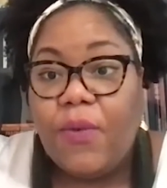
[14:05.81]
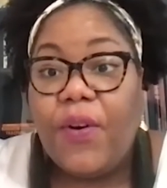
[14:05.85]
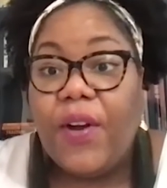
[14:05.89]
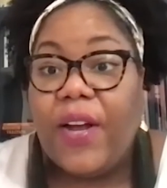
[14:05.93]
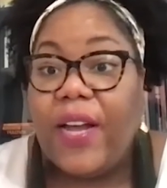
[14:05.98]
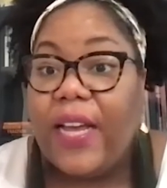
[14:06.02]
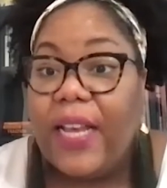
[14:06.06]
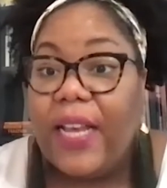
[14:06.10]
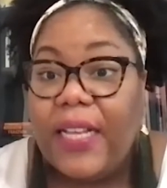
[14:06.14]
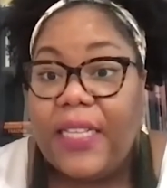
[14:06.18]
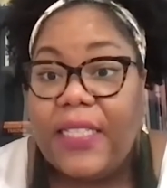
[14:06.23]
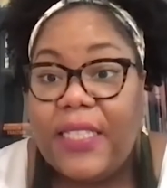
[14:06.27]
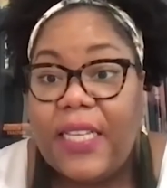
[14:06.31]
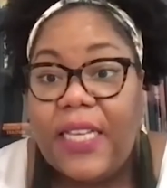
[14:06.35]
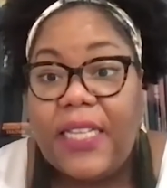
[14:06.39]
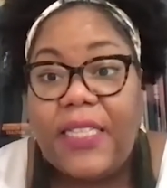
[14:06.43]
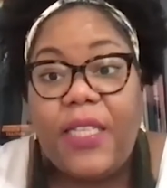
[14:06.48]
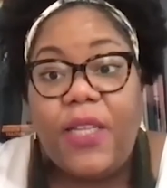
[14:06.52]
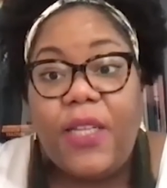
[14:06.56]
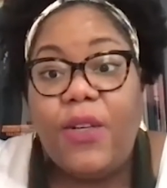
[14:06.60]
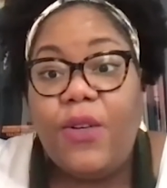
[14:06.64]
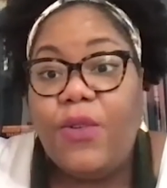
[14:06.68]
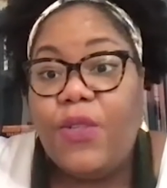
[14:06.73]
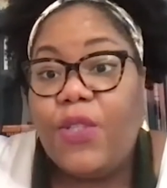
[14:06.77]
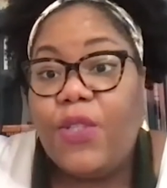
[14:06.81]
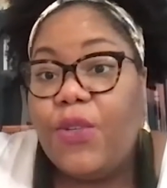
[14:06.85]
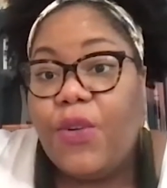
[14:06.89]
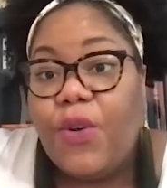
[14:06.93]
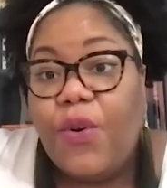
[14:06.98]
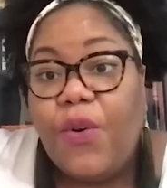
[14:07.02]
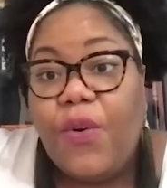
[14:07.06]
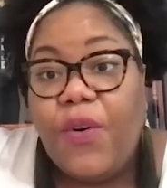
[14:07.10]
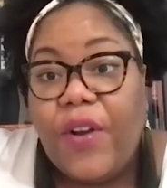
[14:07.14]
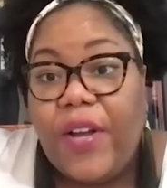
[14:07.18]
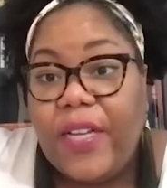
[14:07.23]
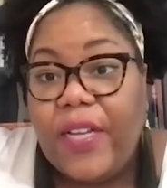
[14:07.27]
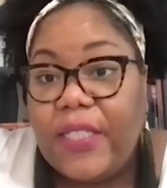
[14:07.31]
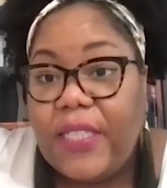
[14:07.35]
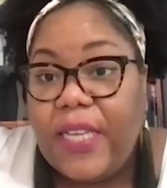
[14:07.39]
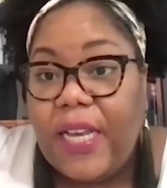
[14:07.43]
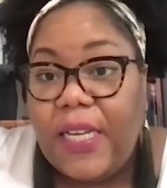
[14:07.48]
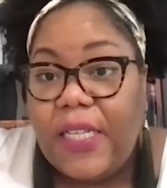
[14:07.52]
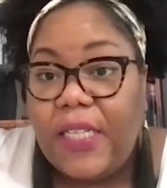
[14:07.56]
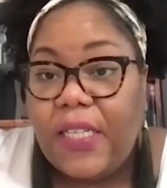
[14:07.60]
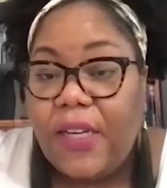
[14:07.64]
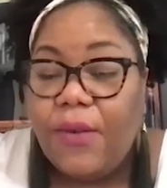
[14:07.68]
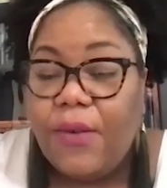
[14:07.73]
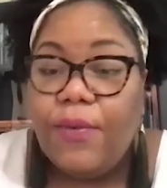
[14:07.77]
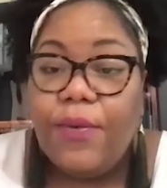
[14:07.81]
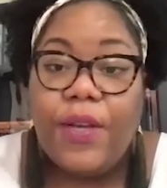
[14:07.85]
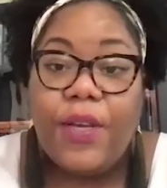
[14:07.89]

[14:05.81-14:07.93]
For us, it's a new student orientation.